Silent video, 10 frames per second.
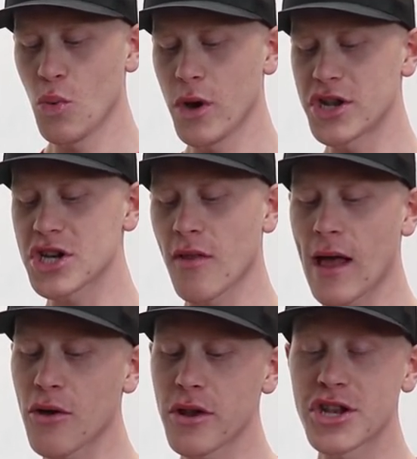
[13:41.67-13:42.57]
which
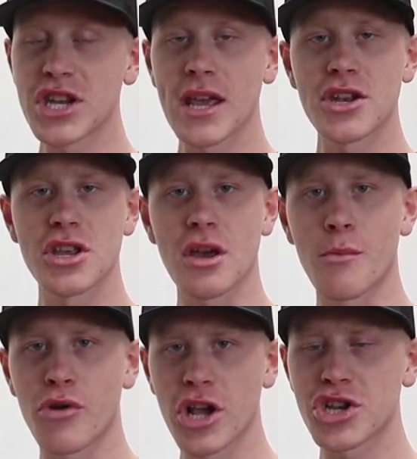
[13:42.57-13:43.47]
allow you to change the
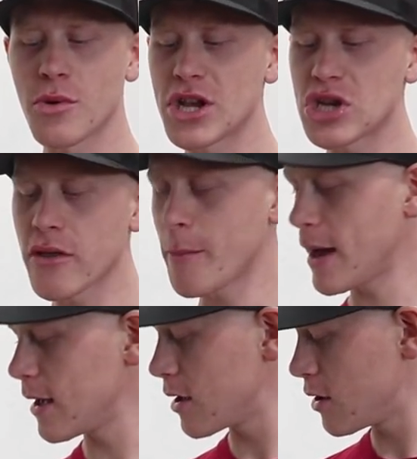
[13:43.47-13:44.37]
compression ratio of the
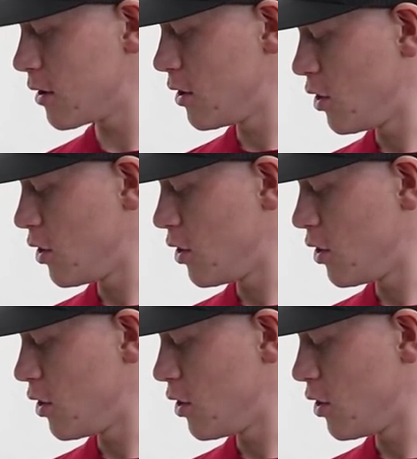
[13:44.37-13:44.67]
bike,